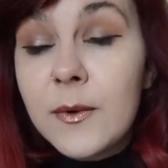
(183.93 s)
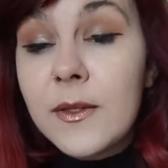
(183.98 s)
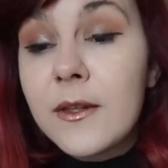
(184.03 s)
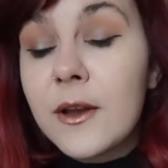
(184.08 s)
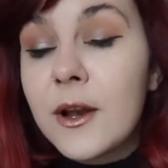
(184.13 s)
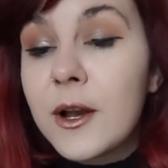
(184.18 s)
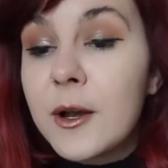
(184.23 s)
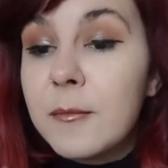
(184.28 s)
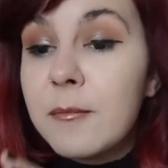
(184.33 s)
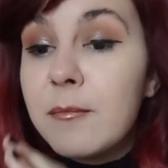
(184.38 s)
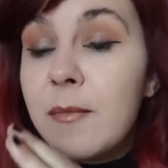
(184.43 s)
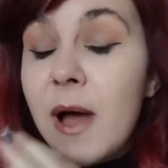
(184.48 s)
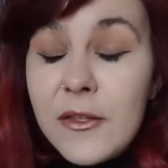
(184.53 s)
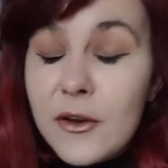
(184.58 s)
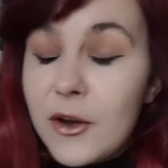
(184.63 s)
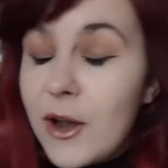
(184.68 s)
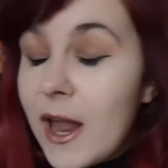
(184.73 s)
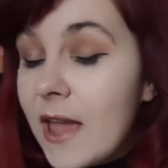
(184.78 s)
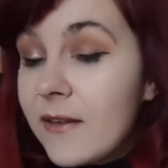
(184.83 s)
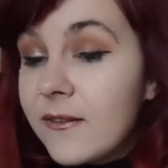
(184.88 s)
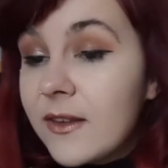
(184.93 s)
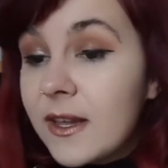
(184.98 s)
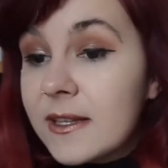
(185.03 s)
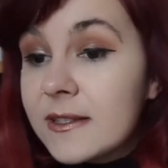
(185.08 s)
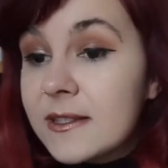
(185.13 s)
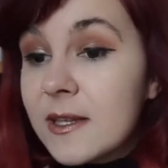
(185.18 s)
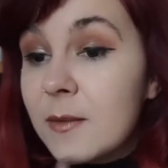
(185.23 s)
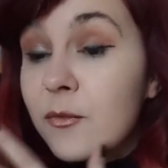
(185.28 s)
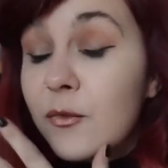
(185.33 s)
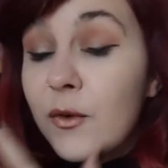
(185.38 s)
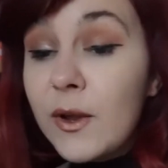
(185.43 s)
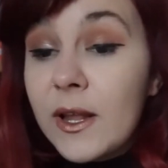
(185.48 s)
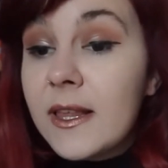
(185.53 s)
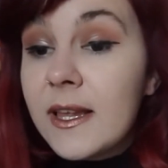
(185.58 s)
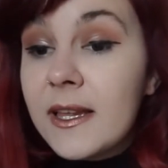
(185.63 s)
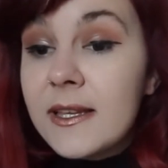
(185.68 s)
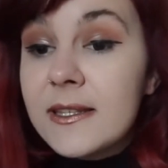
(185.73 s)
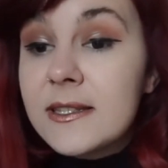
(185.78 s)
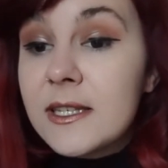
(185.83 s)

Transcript: with her mother having some really